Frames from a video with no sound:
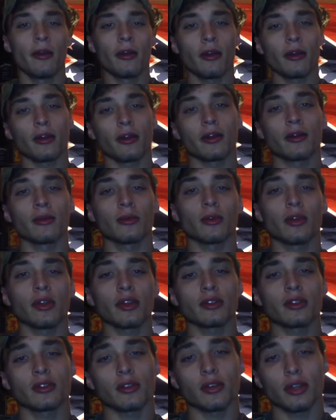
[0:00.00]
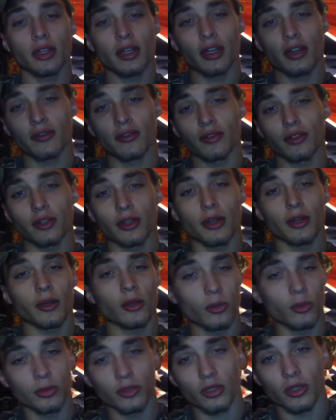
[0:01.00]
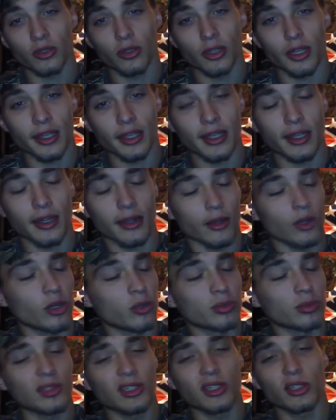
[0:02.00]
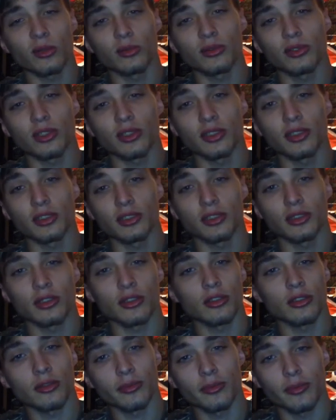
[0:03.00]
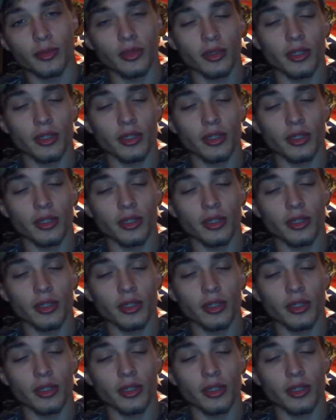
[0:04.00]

Alright, well that's all I got for y'all. I hope y'all like it. I hope it helps at least some.